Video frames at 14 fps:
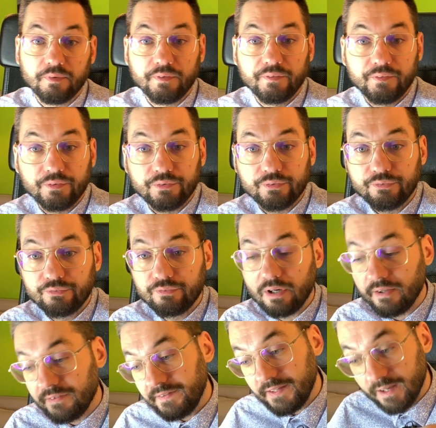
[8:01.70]

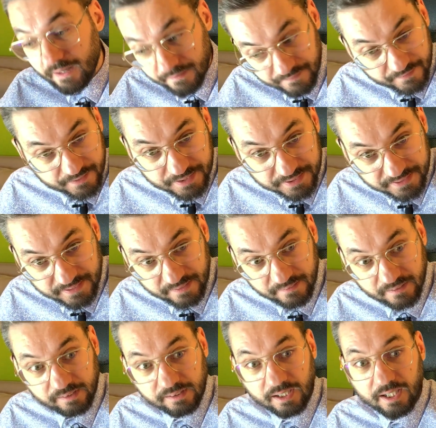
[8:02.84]
the others in
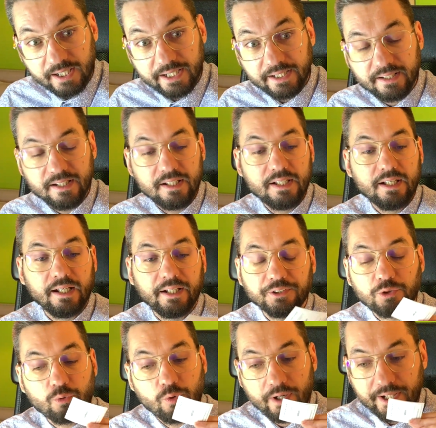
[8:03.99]
the line,
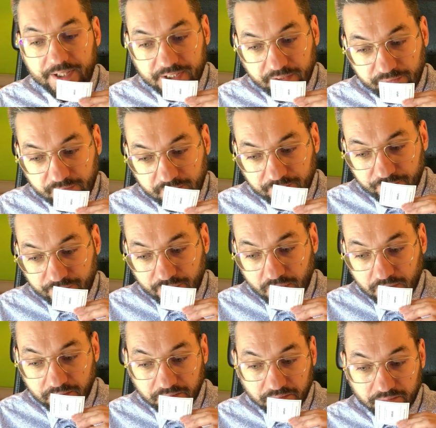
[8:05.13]
and quite different
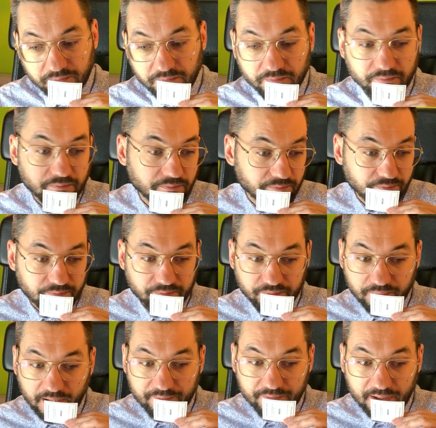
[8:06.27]
from
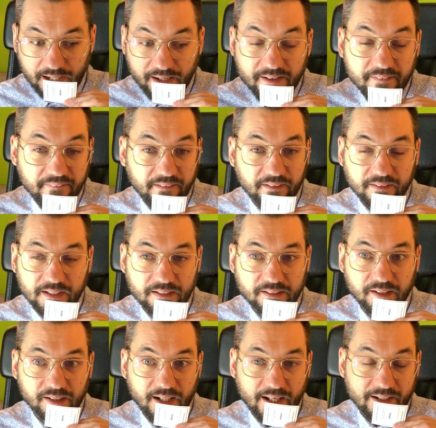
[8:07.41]
anything that
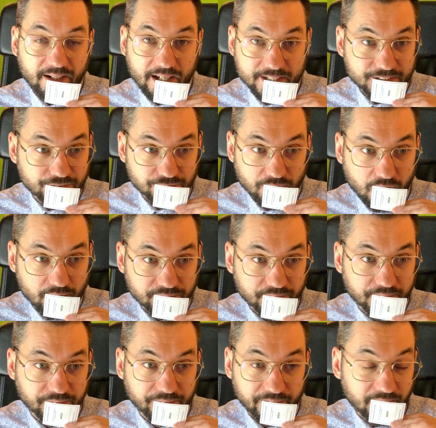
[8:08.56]
Guerlain has to
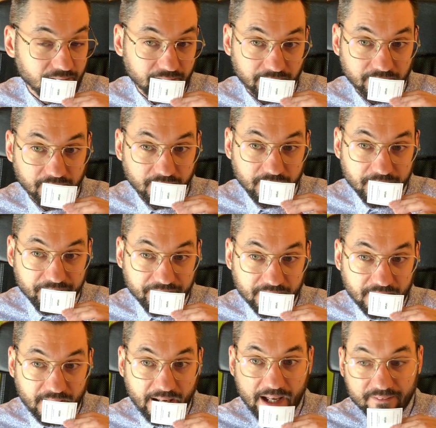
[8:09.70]
offer, really.
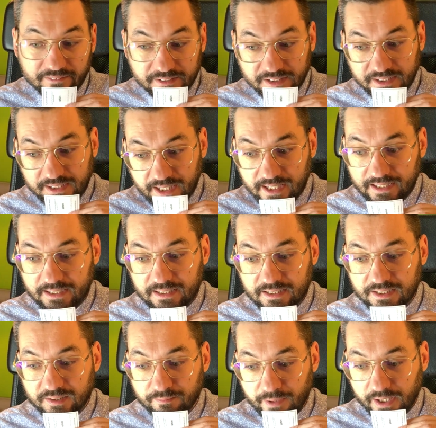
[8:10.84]
And I haven't yet
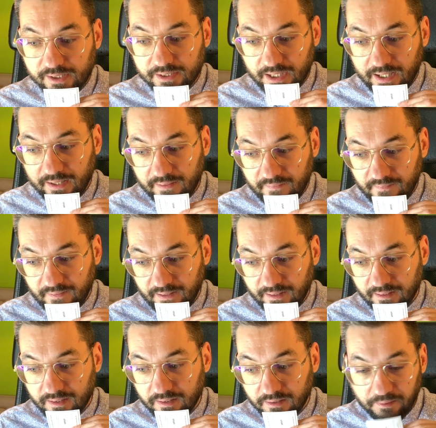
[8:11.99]
smelled
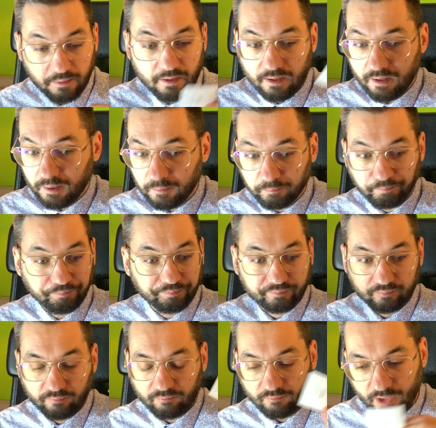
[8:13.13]
anything
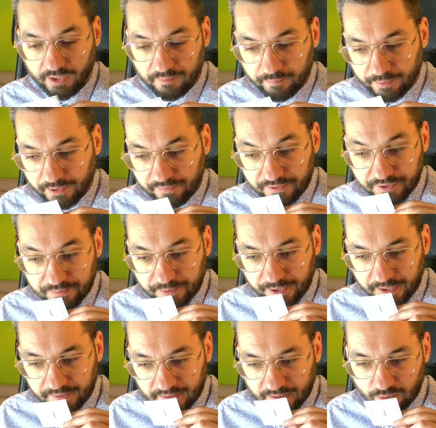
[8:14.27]
in
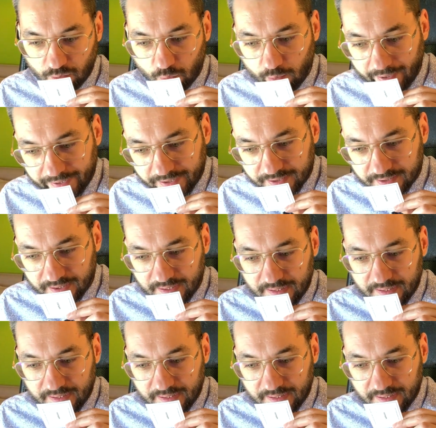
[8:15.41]
perfumery that quite